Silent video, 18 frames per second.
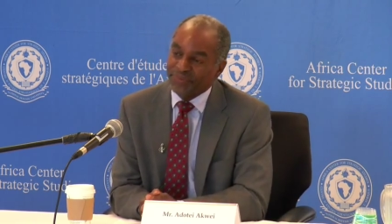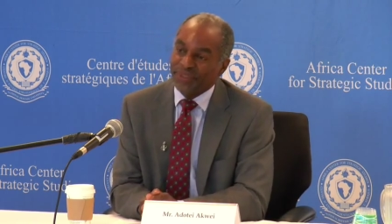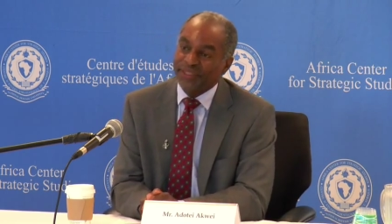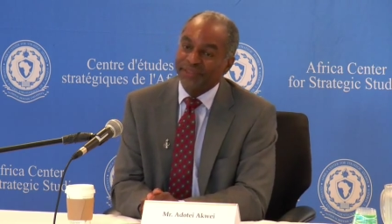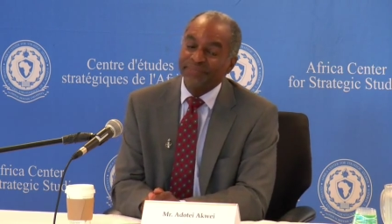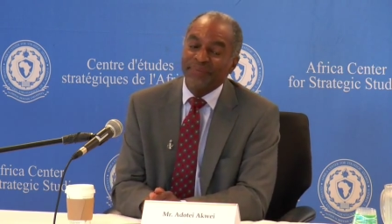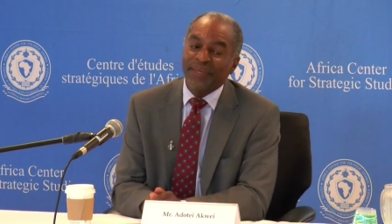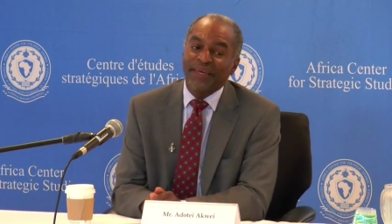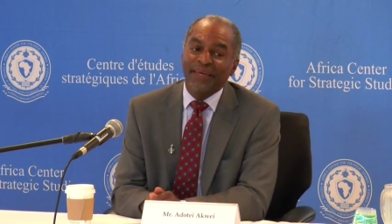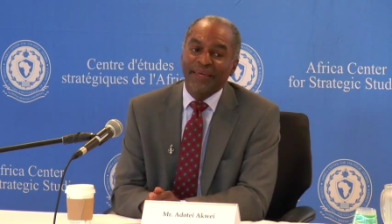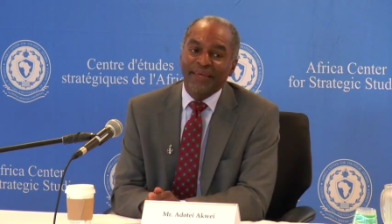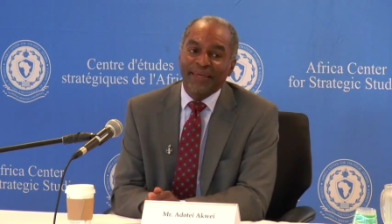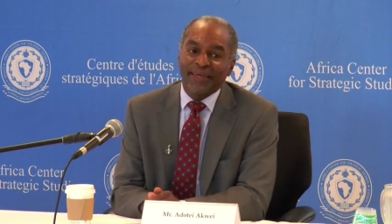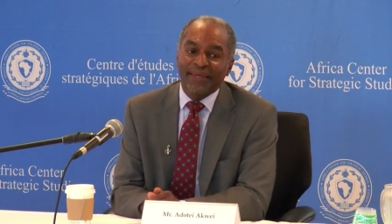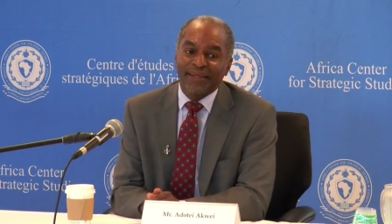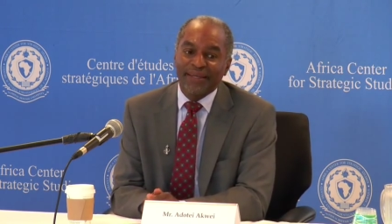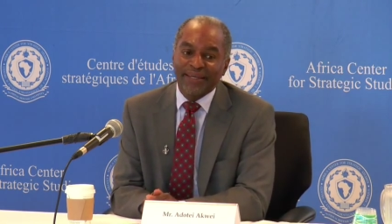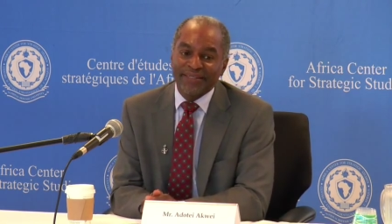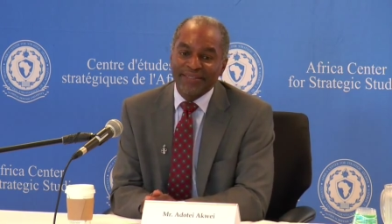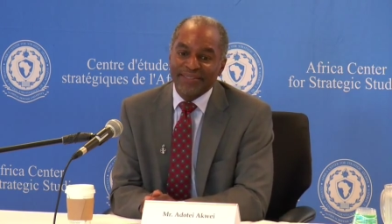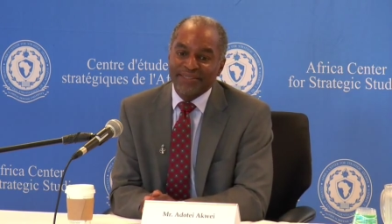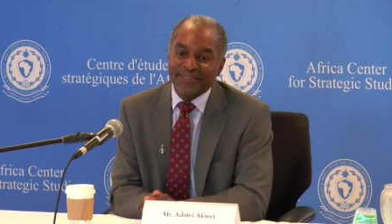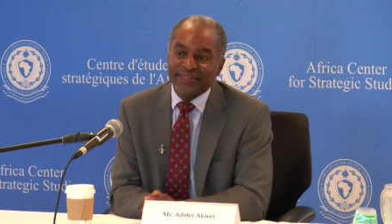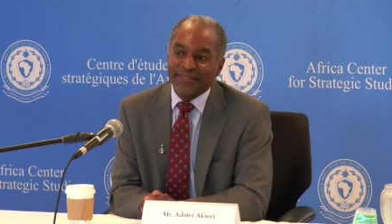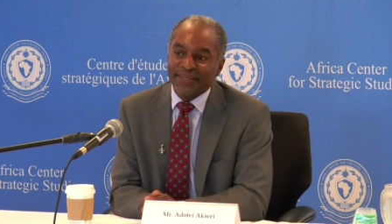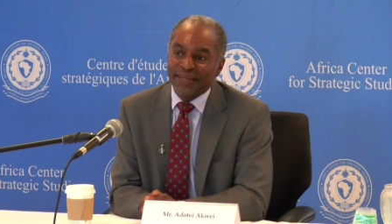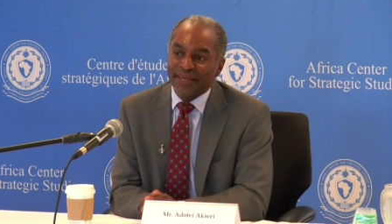Well, it
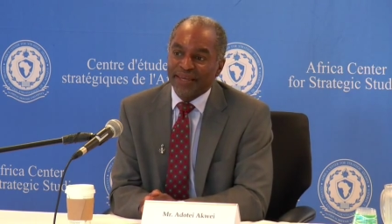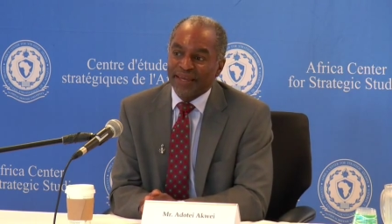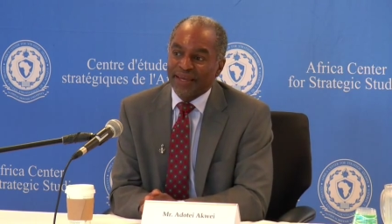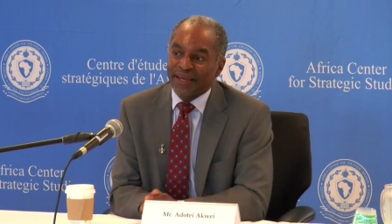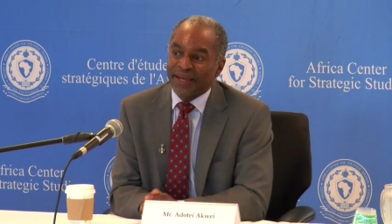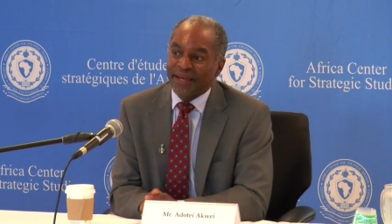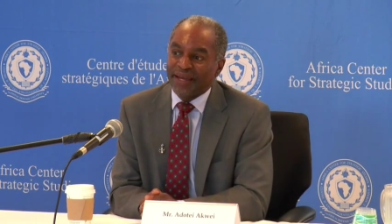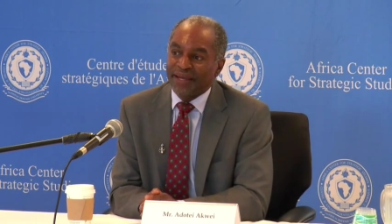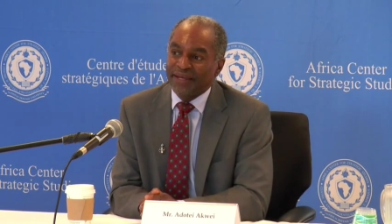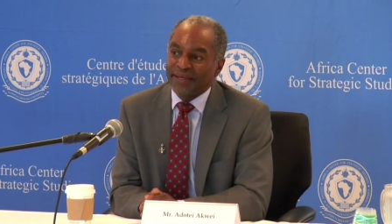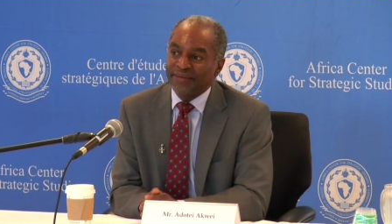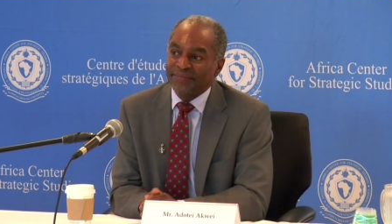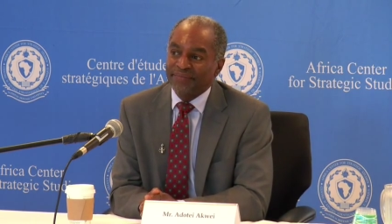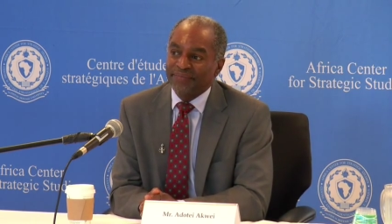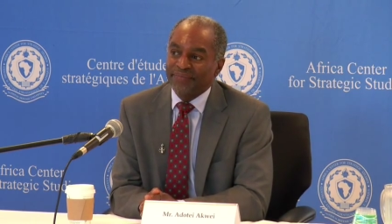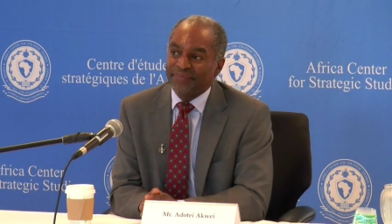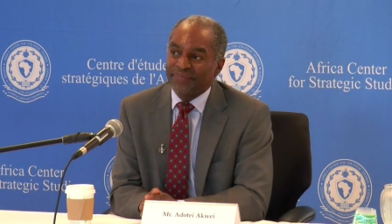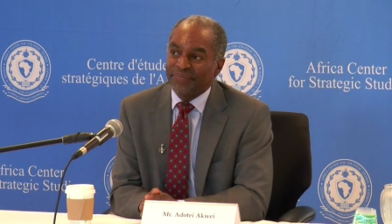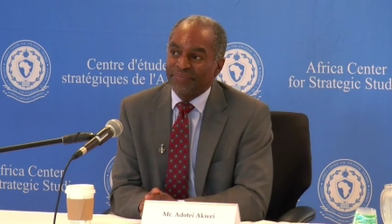has, um,